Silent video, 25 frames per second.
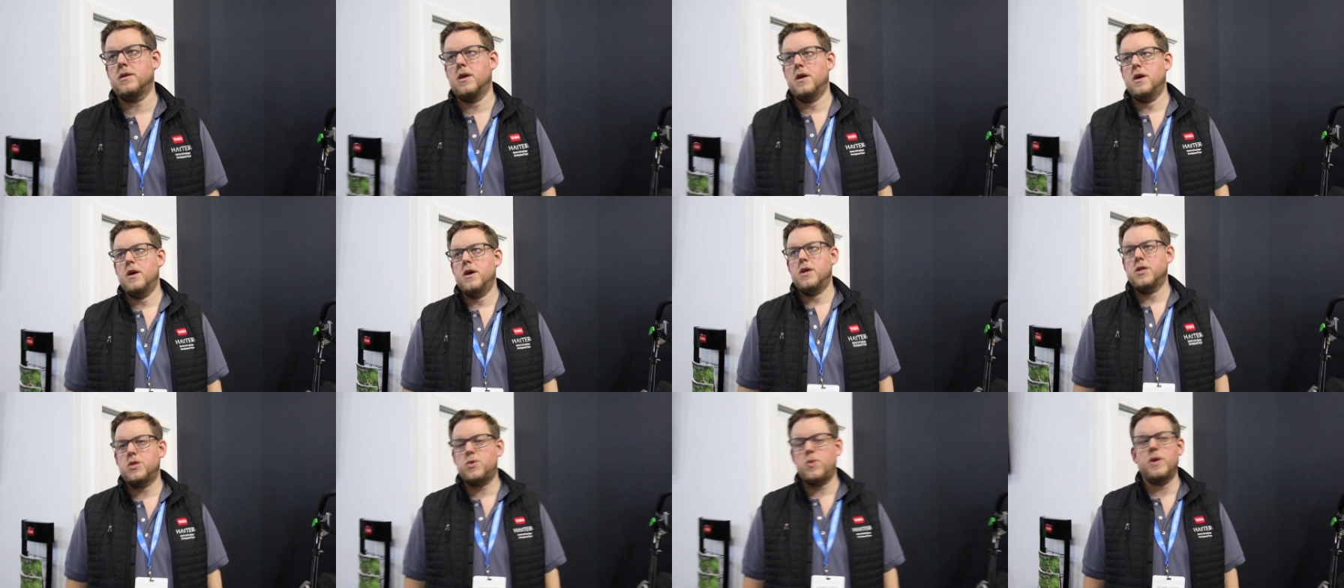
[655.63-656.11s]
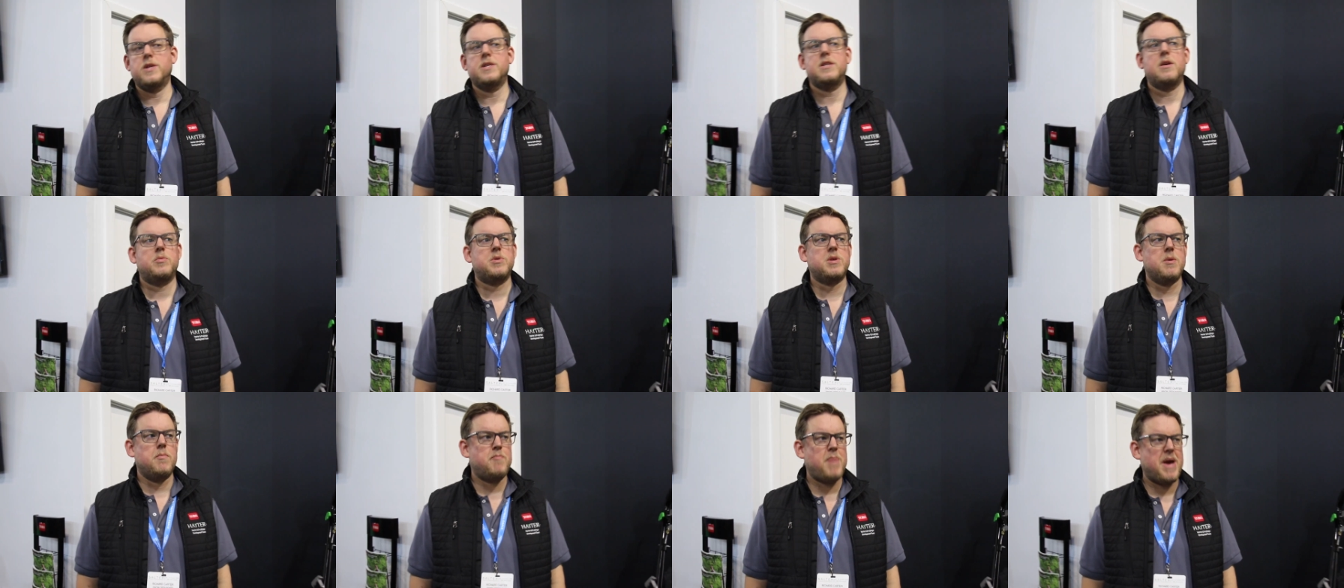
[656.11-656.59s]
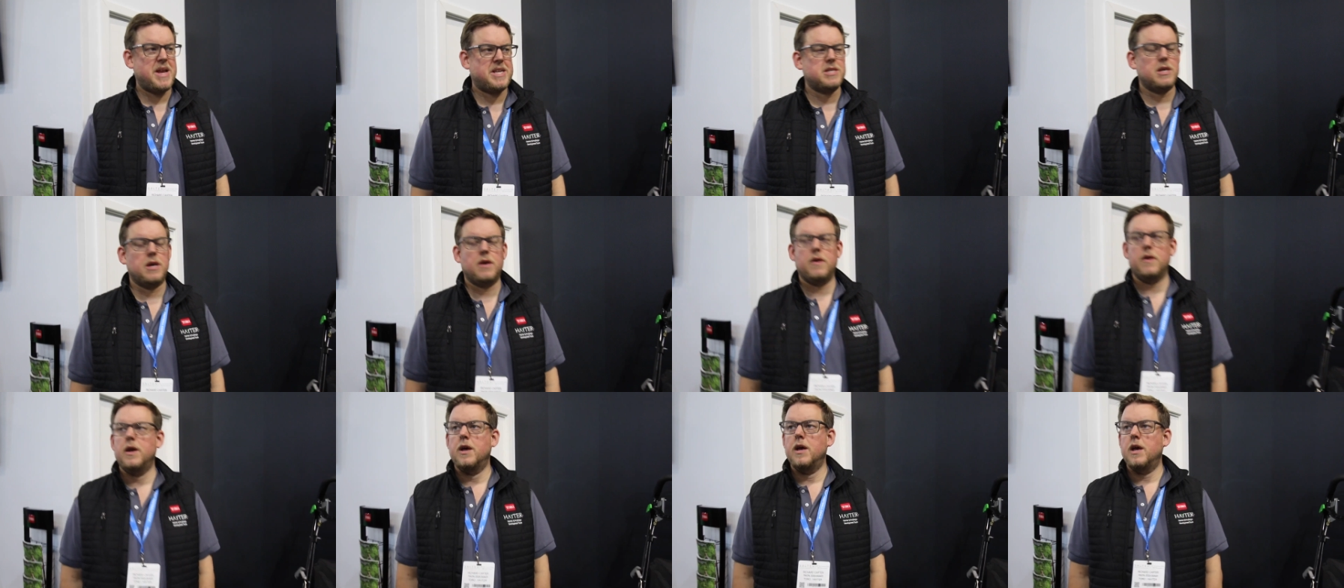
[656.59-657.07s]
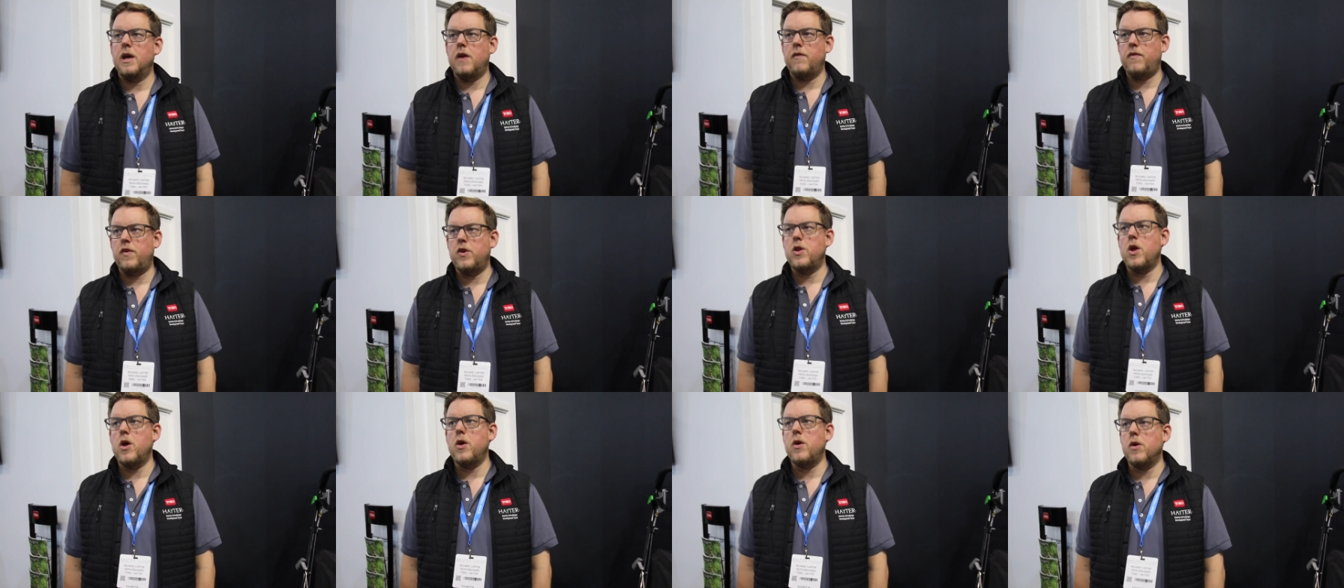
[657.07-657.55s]
Okay. Swing tips are better
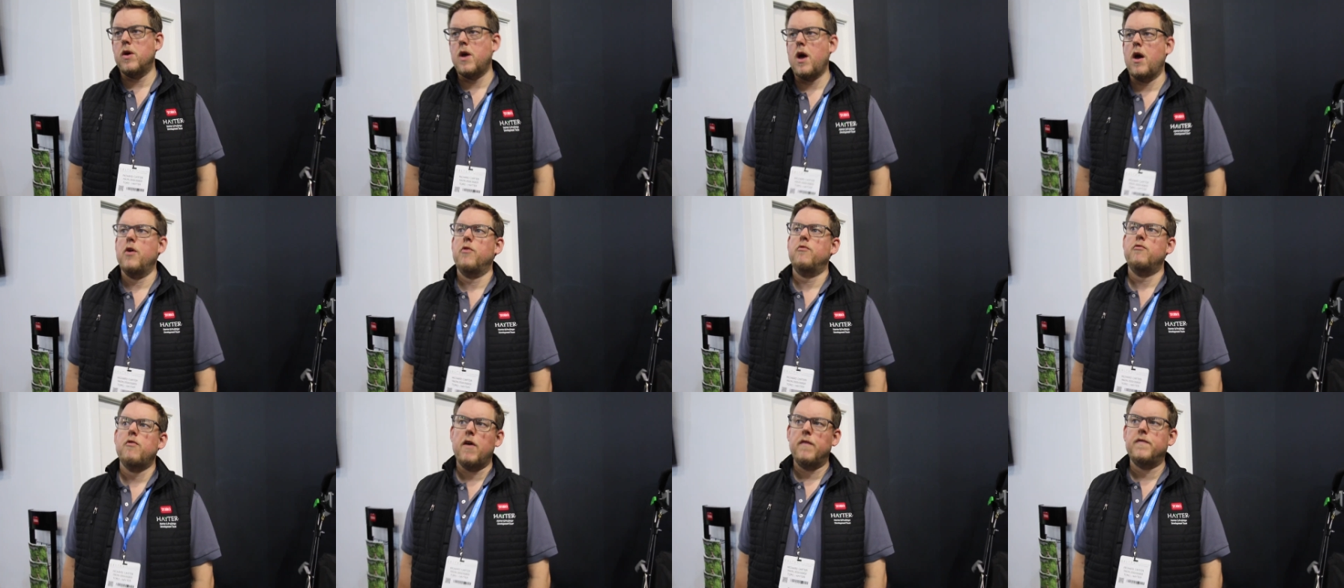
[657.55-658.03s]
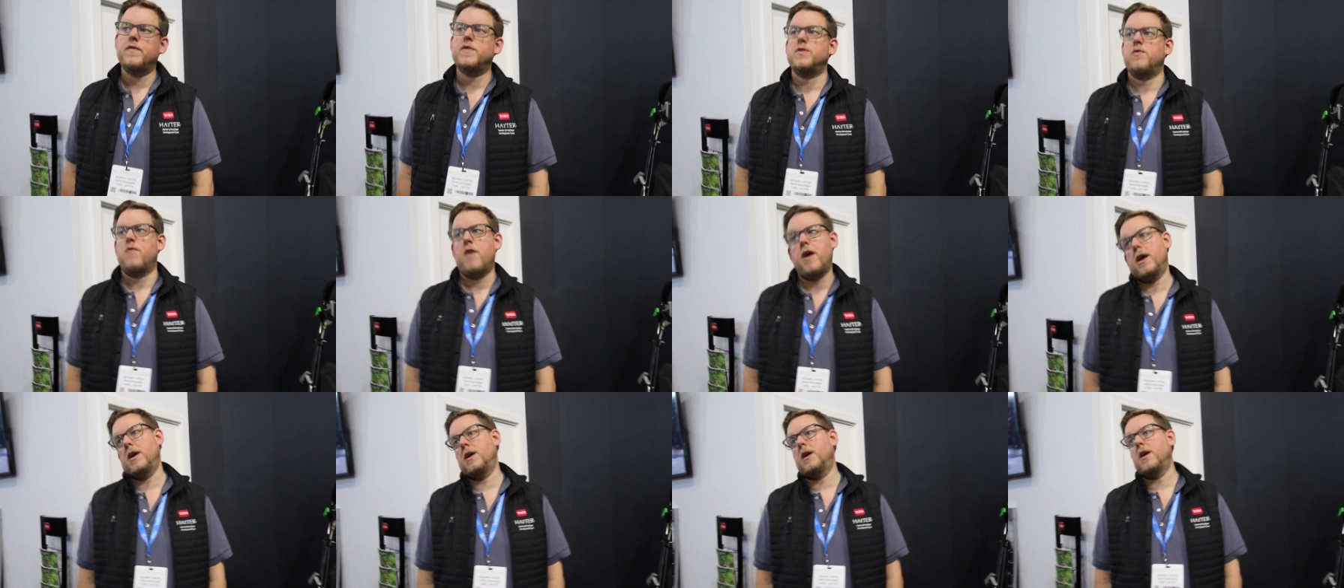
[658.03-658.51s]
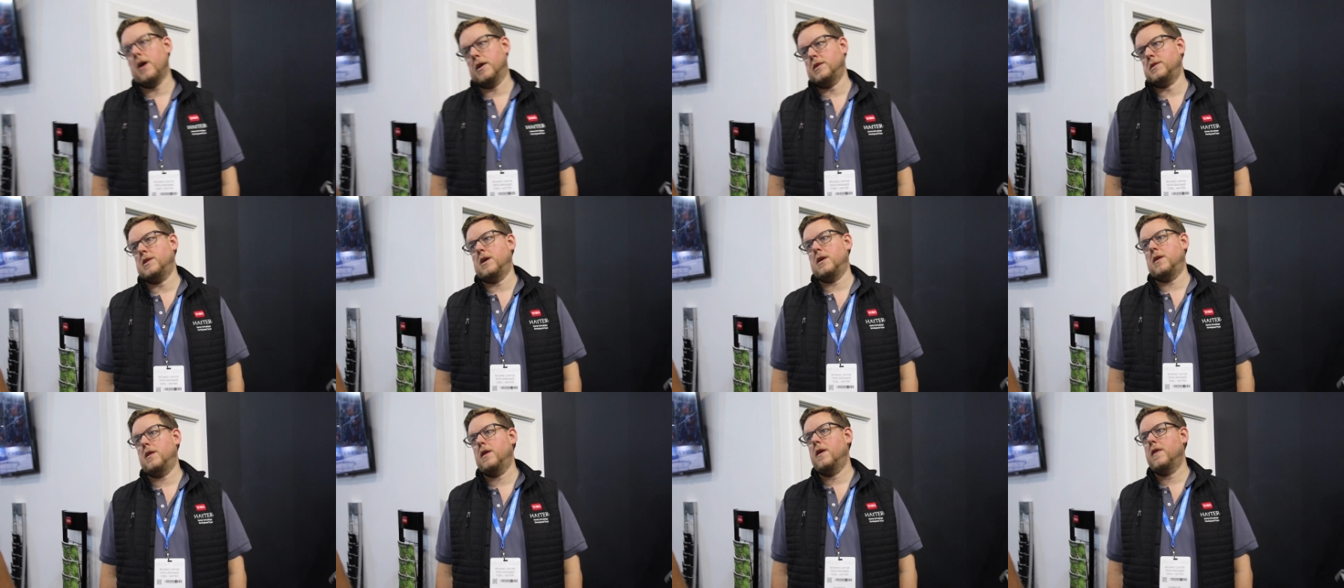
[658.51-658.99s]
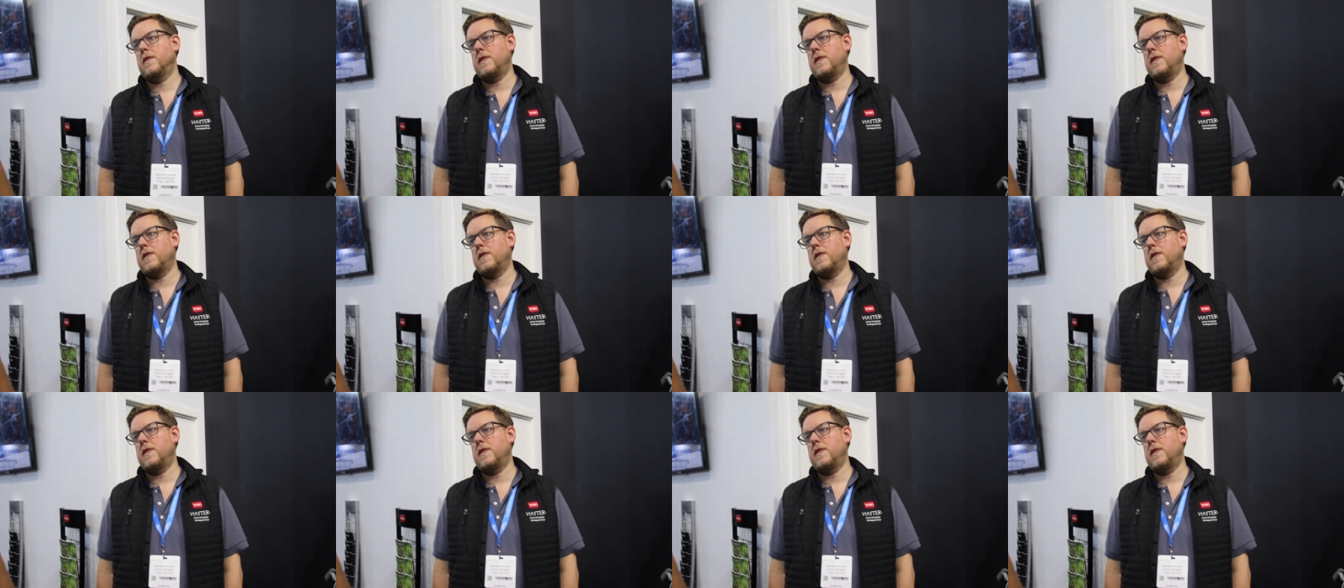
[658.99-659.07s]
if you know you're going rough terrain cutting.